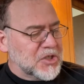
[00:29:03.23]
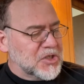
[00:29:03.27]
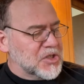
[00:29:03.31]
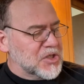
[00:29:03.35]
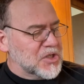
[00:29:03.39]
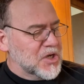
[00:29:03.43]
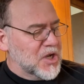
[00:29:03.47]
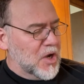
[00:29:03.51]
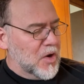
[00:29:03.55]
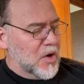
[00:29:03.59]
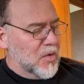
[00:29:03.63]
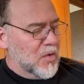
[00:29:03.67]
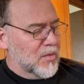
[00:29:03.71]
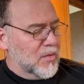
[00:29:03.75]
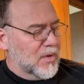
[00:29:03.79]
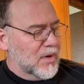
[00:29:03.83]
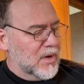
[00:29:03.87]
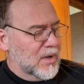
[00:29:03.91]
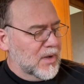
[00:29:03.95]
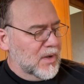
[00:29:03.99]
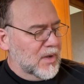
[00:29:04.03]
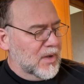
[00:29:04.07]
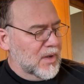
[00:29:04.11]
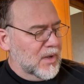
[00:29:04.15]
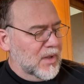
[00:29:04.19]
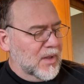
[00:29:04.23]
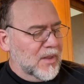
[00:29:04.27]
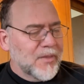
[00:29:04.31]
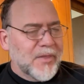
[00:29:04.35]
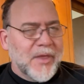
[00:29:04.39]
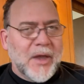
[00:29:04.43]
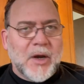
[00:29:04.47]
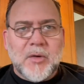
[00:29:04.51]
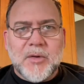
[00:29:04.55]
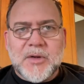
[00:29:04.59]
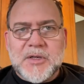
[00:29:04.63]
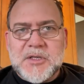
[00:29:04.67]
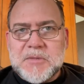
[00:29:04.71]
is known,
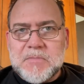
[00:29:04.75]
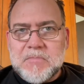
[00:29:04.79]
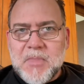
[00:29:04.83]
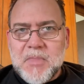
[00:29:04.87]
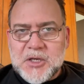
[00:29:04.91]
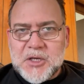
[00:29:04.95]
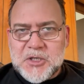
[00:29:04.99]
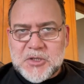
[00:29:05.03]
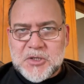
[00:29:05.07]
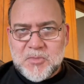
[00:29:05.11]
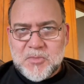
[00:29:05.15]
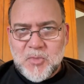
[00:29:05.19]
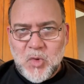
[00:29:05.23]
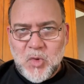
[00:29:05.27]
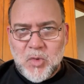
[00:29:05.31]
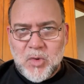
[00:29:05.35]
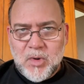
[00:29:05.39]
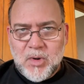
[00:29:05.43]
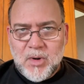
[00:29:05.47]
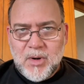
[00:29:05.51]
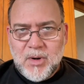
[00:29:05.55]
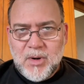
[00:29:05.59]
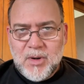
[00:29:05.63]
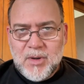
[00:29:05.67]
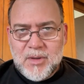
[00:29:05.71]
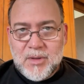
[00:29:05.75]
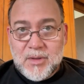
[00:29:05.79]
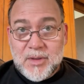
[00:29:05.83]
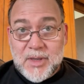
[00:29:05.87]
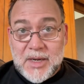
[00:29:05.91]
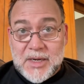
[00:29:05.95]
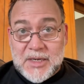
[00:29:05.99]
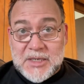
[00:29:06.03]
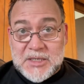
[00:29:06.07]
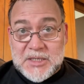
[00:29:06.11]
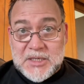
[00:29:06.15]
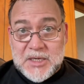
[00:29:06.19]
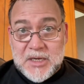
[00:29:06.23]
there is much more that
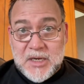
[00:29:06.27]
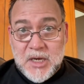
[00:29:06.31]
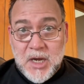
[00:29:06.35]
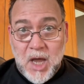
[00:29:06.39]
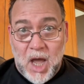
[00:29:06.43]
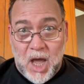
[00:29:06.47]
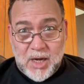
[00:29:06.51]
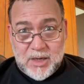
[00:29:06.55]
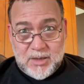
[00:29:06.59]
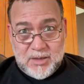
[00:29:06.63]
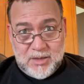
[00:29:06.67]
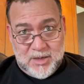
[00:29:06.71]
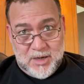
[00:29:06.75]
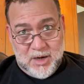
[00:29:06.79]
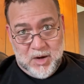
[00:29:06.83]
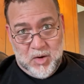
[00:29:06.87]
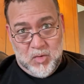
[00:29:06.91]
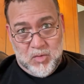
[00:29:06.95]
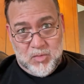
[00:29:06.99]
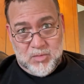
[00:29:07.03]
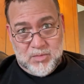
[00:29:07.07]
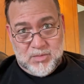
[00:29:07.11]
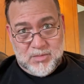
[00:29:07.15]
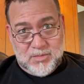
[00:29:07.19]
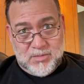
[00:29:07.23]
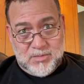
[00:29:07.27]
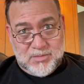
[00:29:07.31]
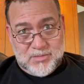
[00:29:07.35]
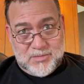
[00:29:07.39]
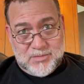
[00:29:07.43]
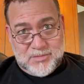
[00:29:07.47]
is not known.